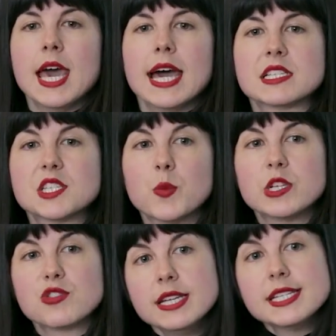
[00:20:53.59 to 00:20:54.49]
And so we
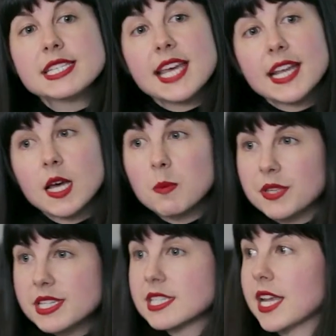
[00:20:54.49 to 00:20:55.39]
tried to set up
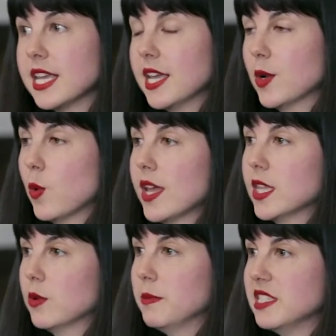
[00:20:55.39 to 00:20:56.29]
this study in a way
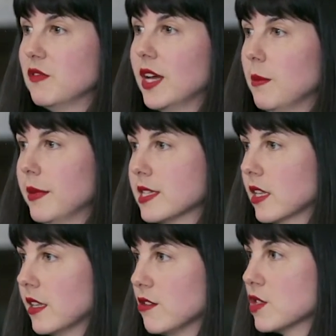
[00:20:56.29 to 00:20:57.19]
that would be
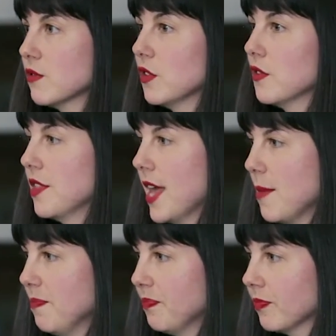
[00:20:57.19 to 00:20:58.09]
developmentally useful for
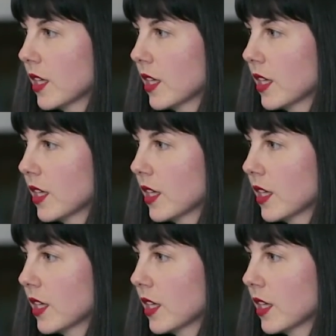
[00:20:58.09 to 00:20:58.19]
them.